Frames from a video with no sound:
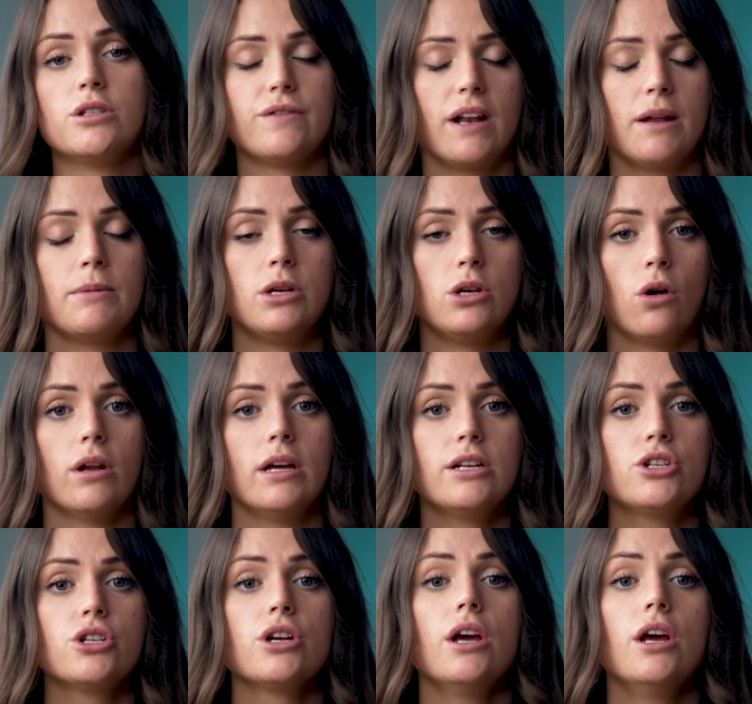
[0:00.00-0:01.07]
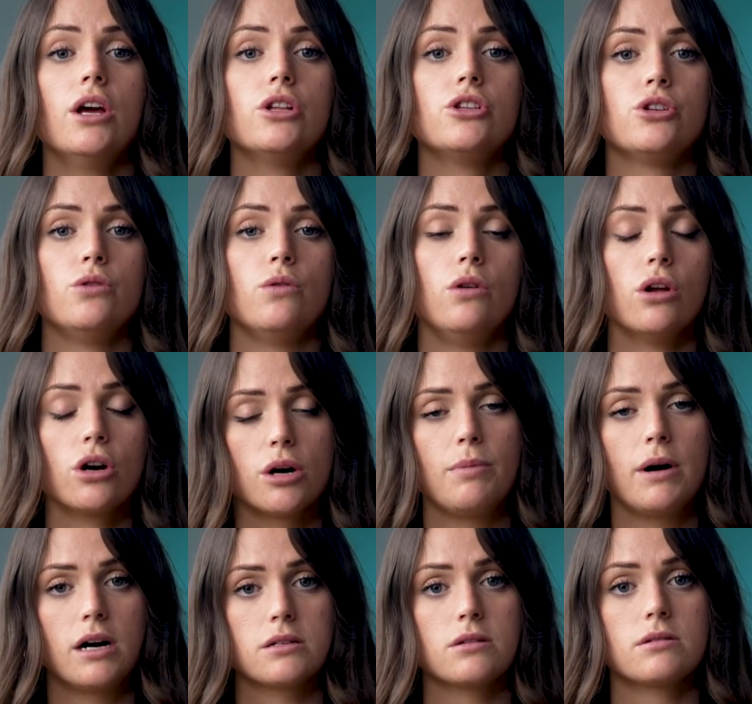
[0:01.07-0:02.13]
development knowledge to look at
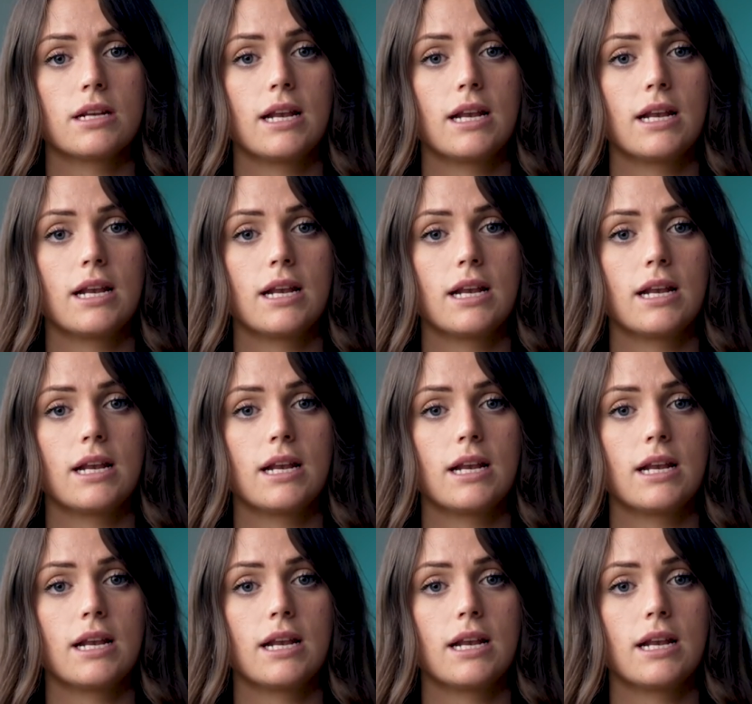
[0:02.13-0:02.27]
parcels